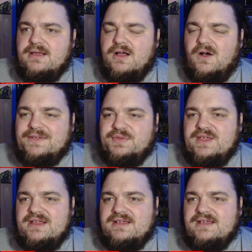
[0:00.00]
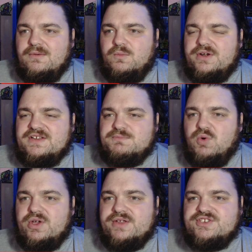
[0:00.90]
I think what is
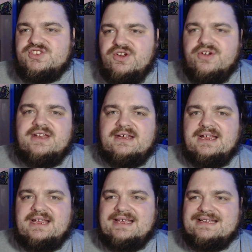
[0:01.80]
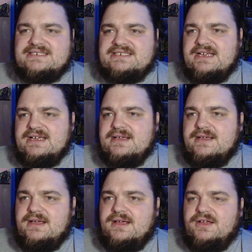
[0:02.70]
more concerning is
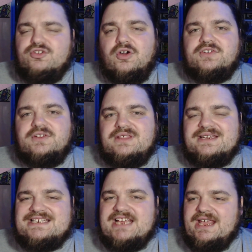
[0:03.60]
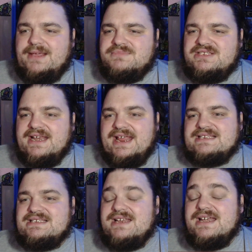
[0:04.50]
not the teams that
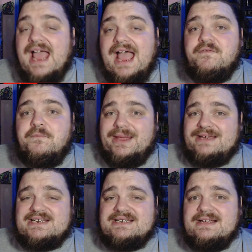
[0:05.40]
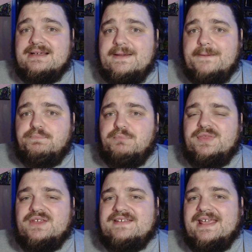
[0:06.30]
Essendon have beaten, but
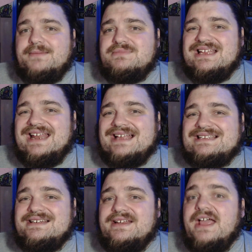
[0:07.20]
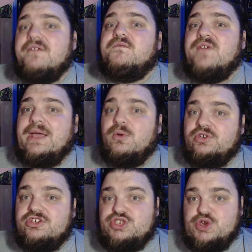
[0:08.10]
the teams that Essendon have
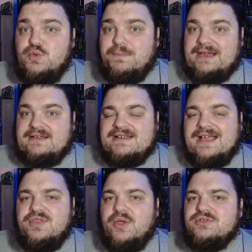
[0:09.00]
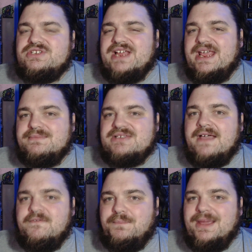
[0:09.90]
failed to beat. And those teams
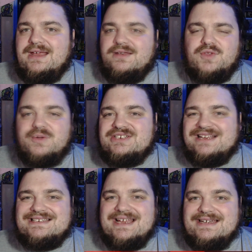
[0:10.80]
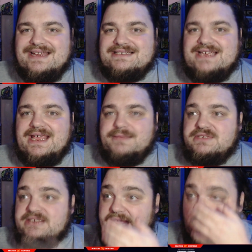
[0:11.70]
have been those contending
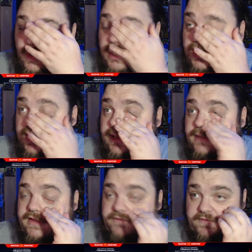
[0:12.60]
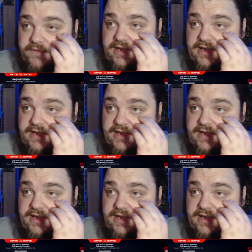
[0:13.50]
teams. Now, they've defeated